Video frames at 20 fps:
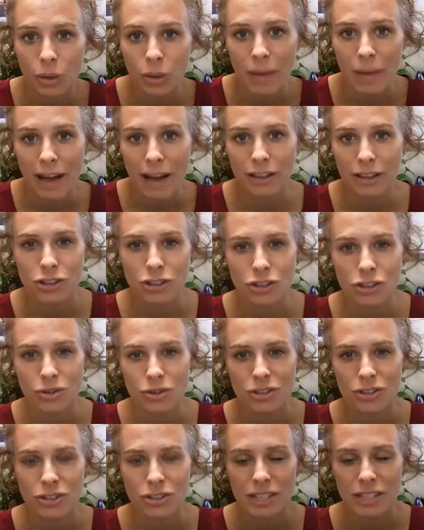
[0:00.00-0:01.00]
low back
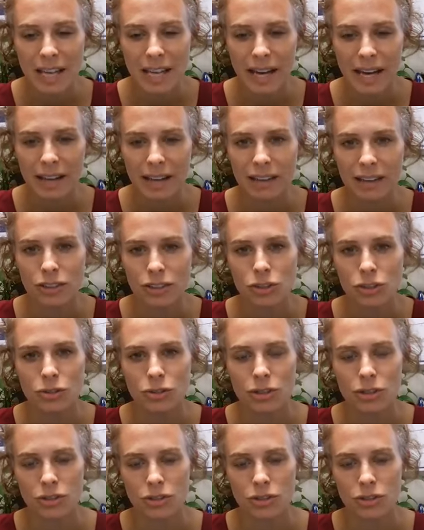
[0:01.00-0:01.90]
issues or sciatic issues,